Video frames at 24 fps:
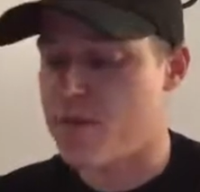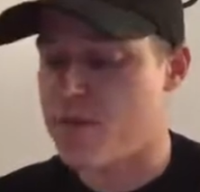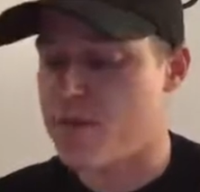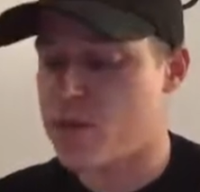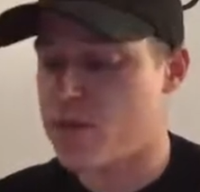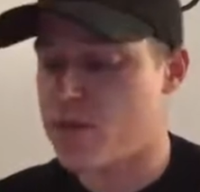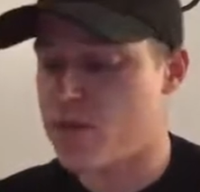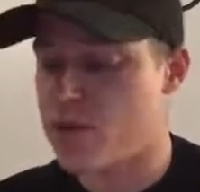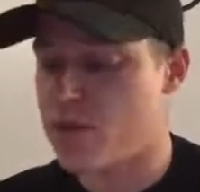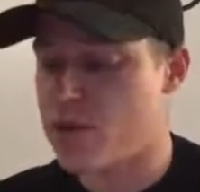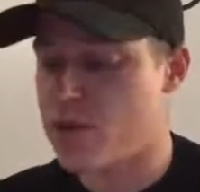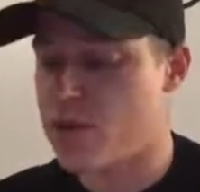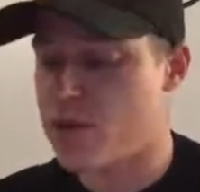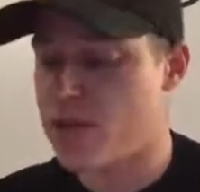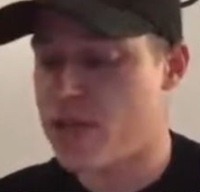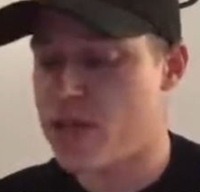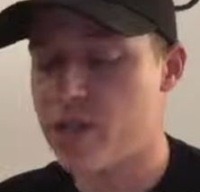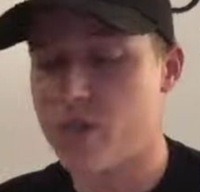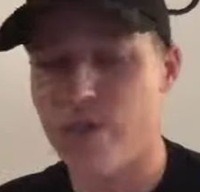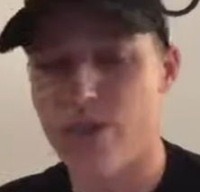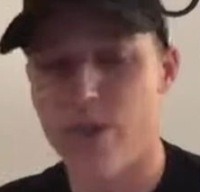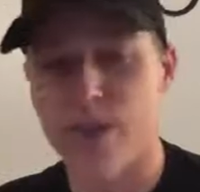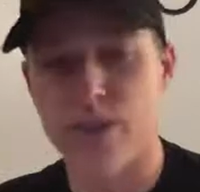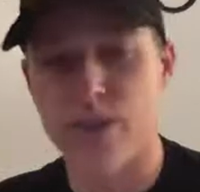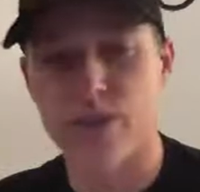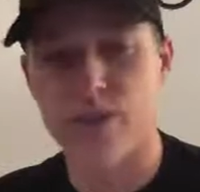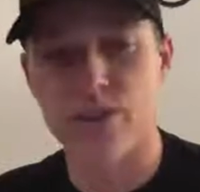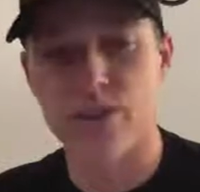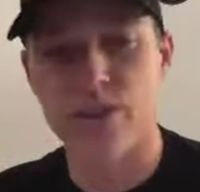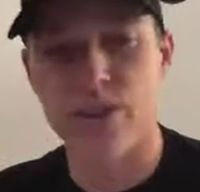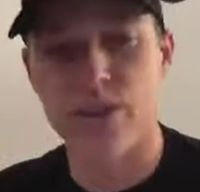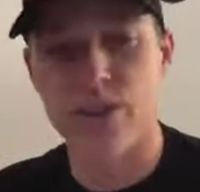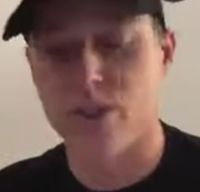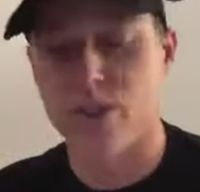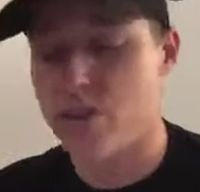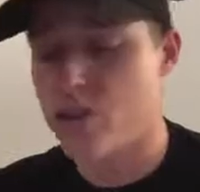So that's pretty
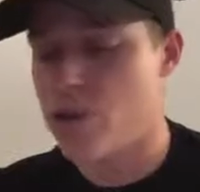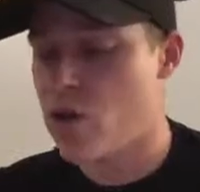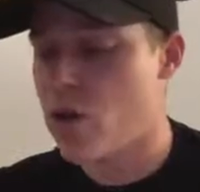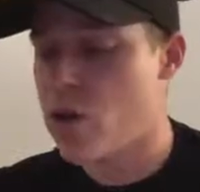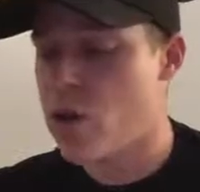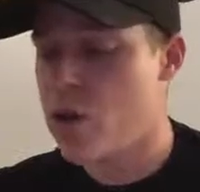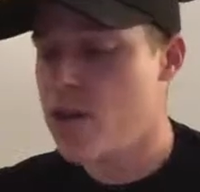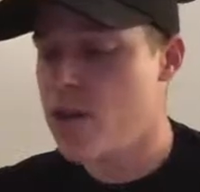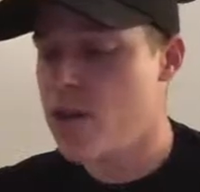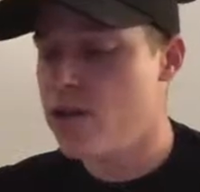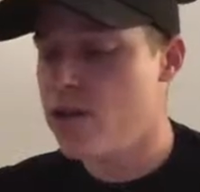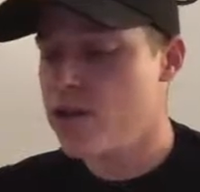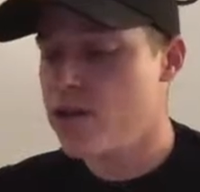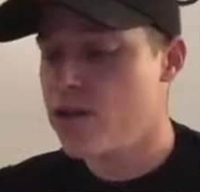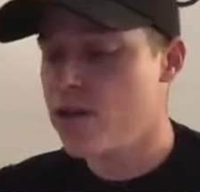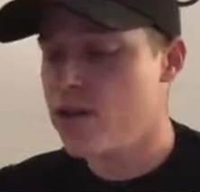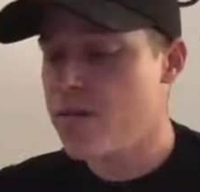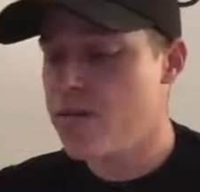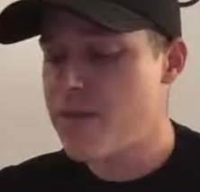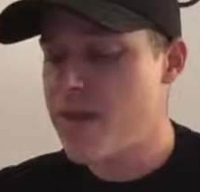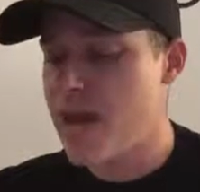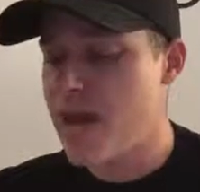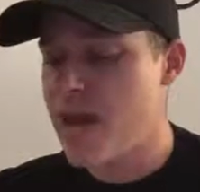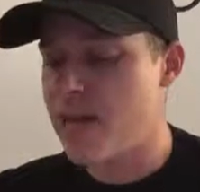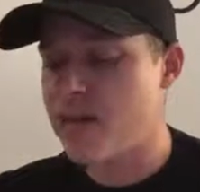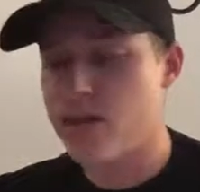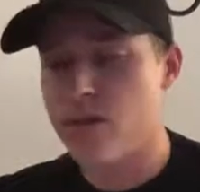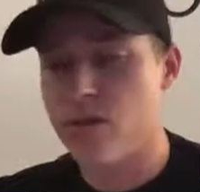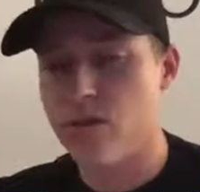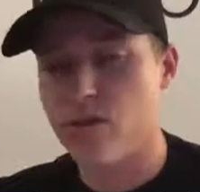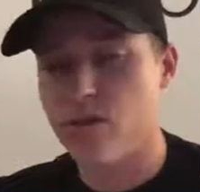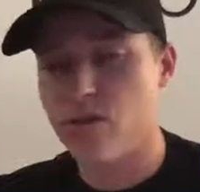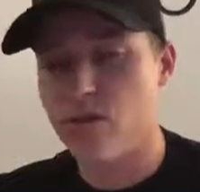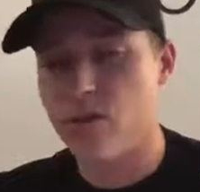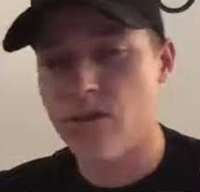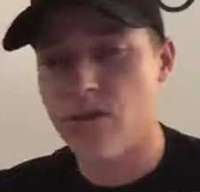interesting. So let me ask
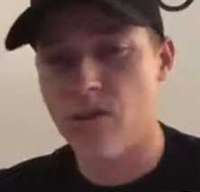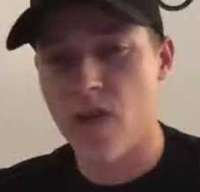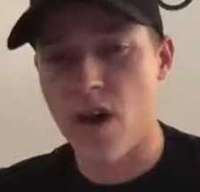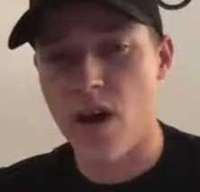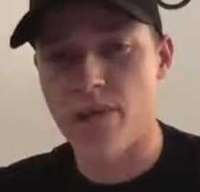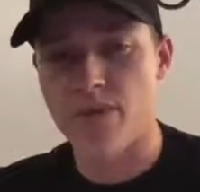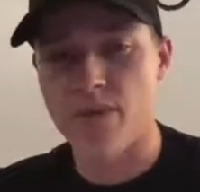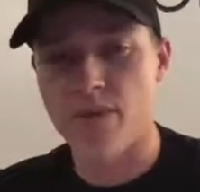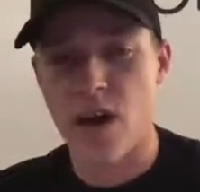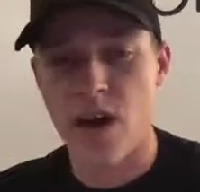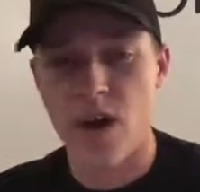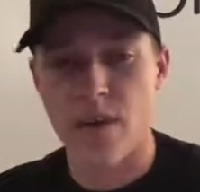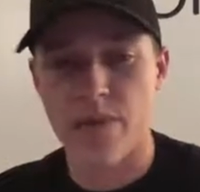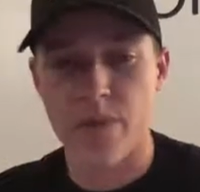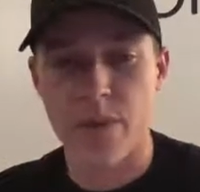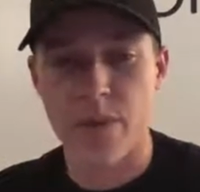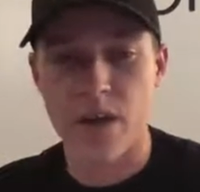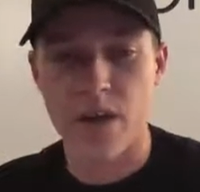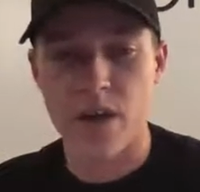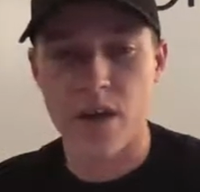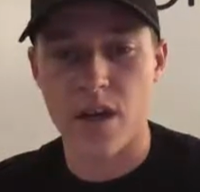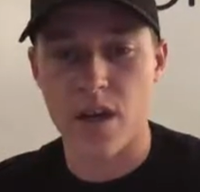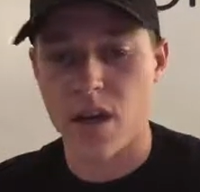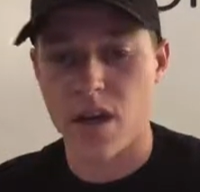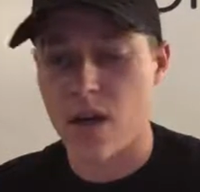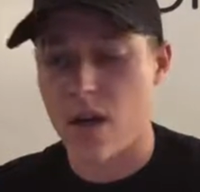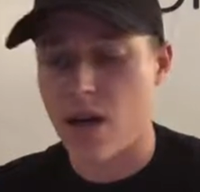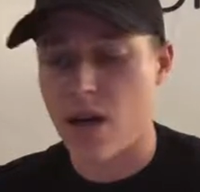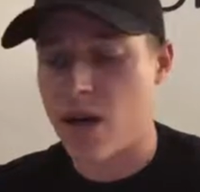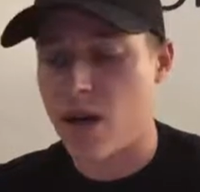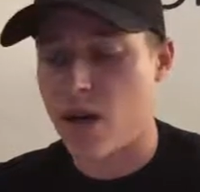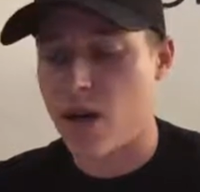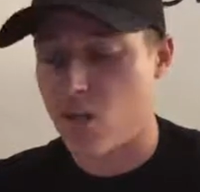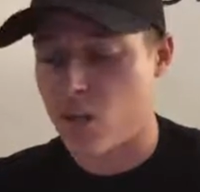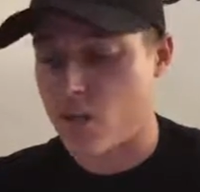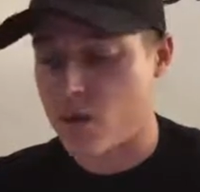you, sort of off topic
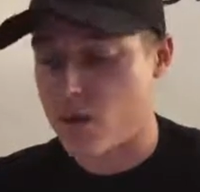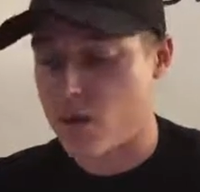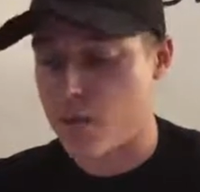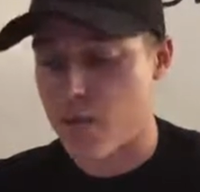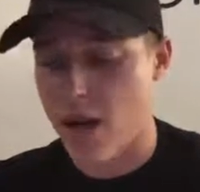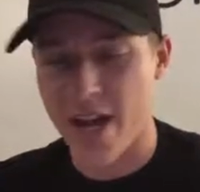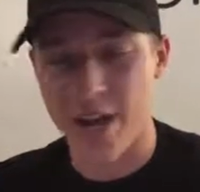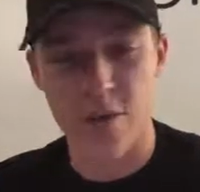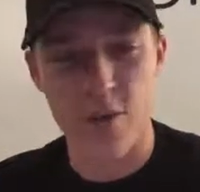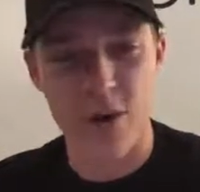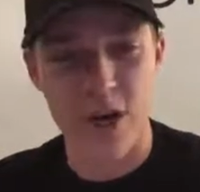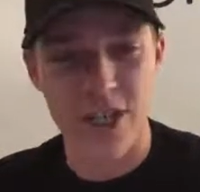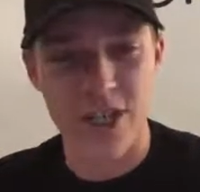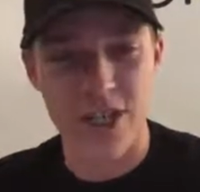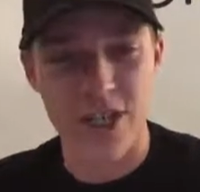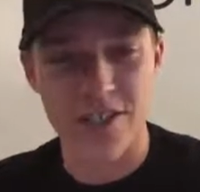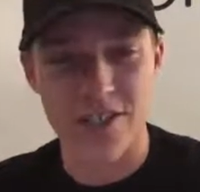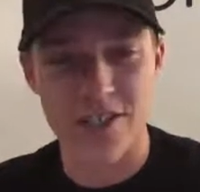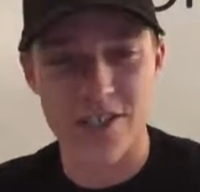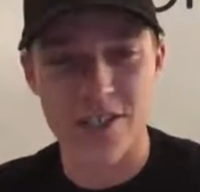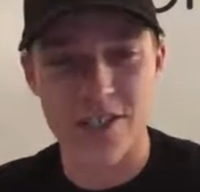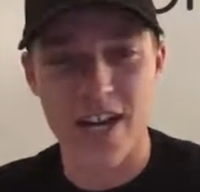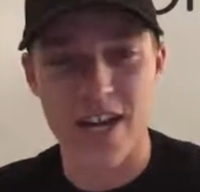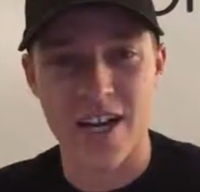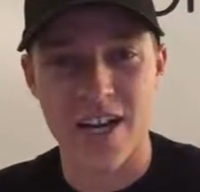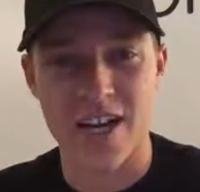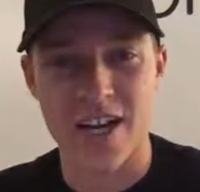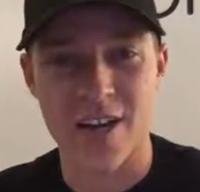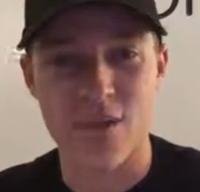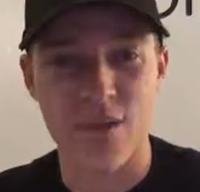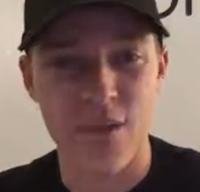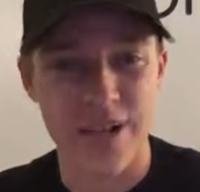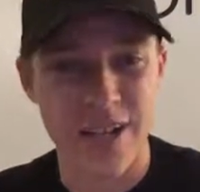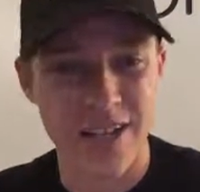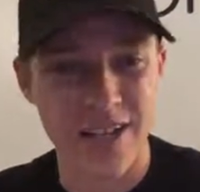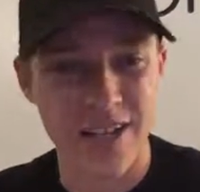with my question set
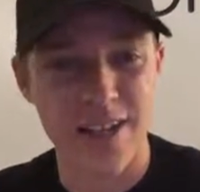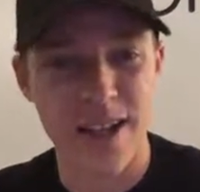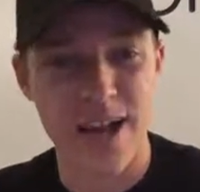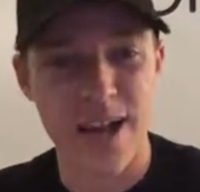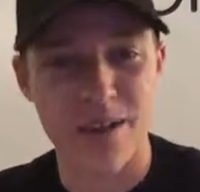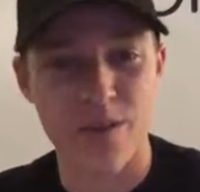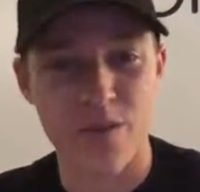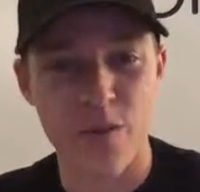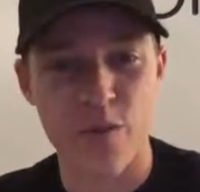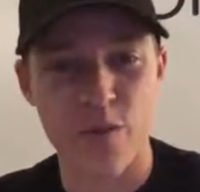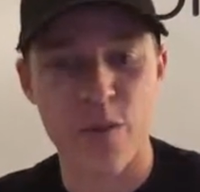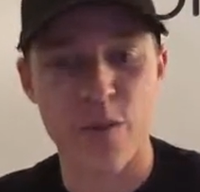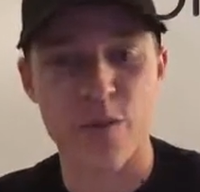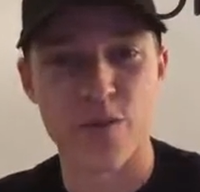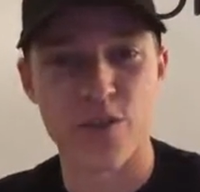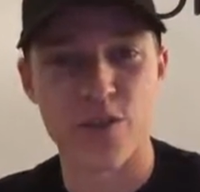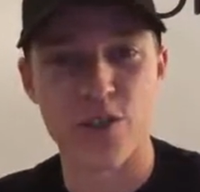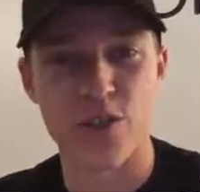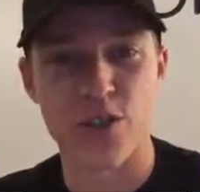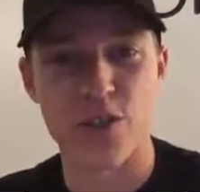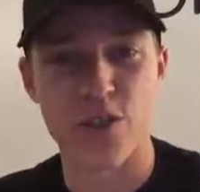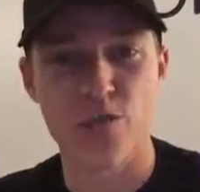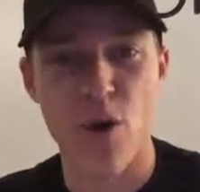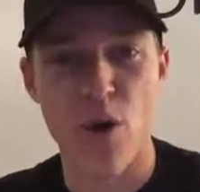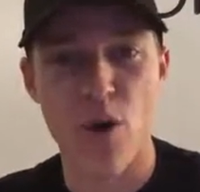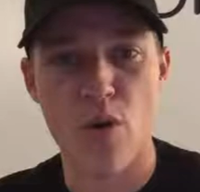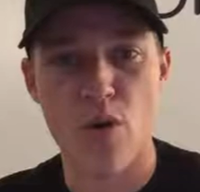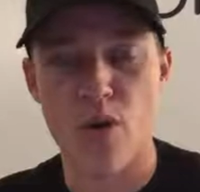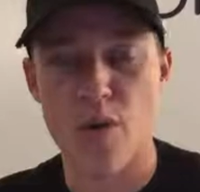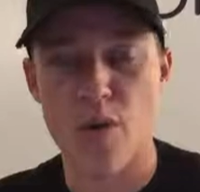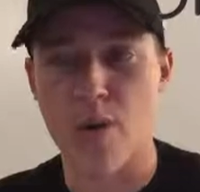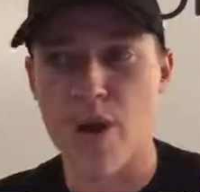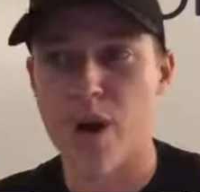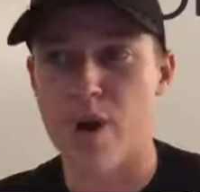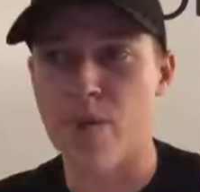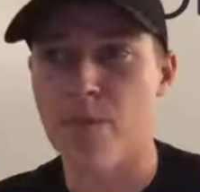here, but in line with what we just spoke
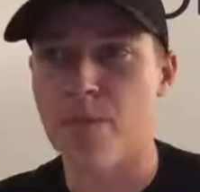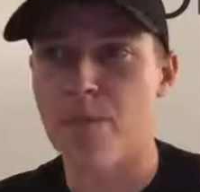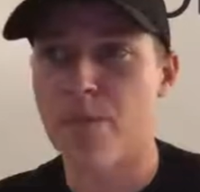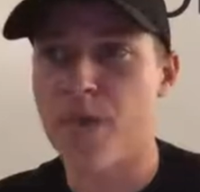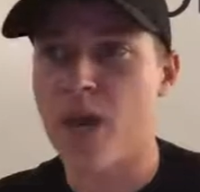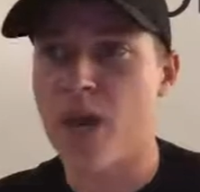about.